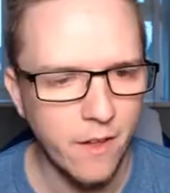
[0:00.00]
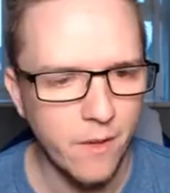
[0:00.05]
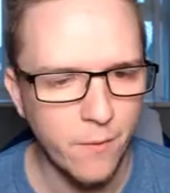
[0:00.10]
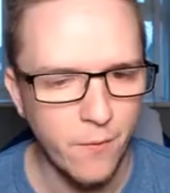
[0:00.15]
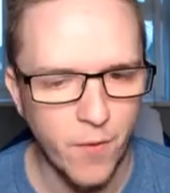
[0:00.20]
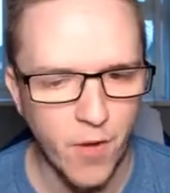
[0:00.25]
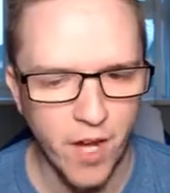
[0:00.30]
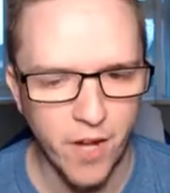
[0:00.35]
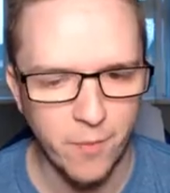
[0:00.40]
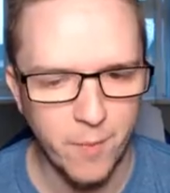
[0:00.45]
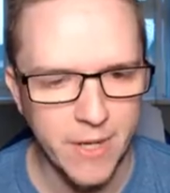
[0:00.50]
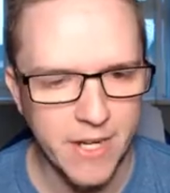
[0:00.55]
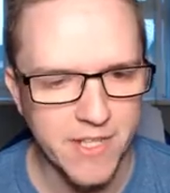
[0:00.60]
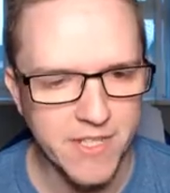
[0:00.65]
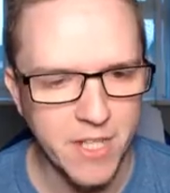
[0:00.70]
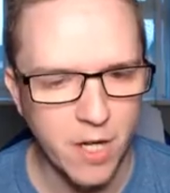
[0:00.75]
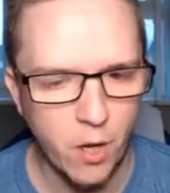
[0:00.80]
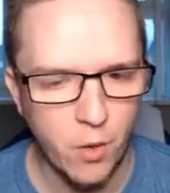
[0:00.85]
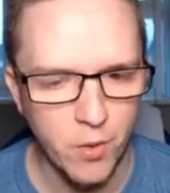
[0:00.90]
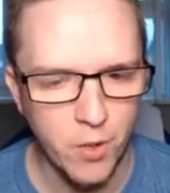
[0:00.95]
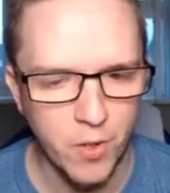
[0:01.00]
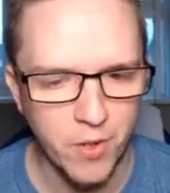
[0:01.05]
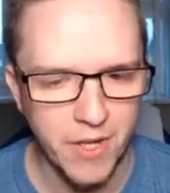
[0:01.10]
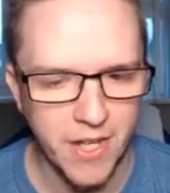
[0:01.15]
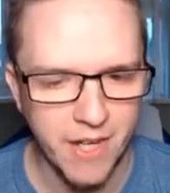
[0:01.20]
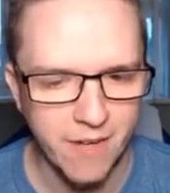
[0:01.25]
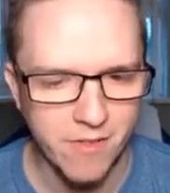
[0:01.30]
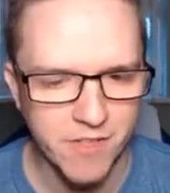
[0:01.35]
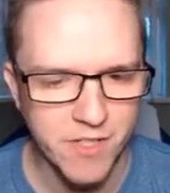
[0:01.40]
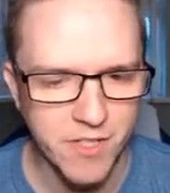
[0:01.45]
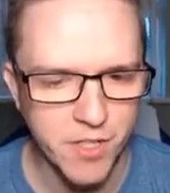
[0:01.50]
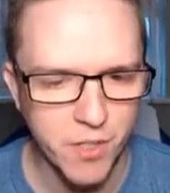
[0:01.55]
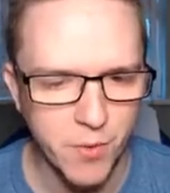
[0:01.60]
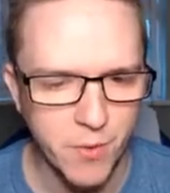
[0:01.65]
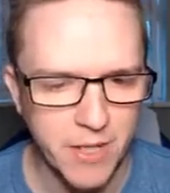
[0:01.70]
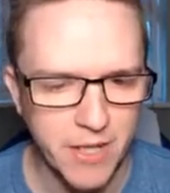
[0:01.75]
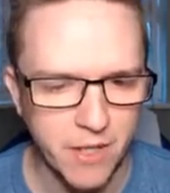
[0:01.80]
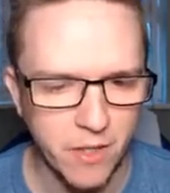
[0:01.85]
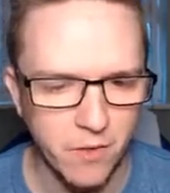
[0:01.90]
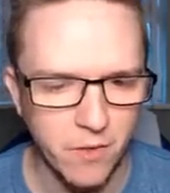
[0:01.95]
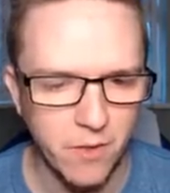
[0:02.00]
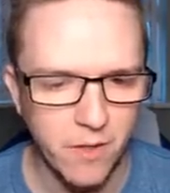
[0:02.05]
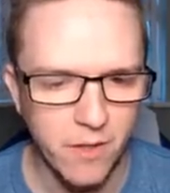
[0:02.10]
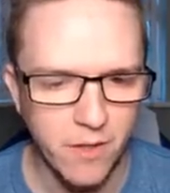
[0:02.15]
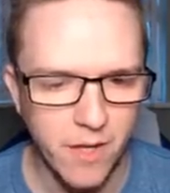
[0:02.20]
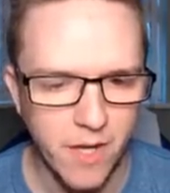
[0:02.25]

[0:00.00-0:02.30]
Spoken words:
5 minutes to hold on here. It's 2-0.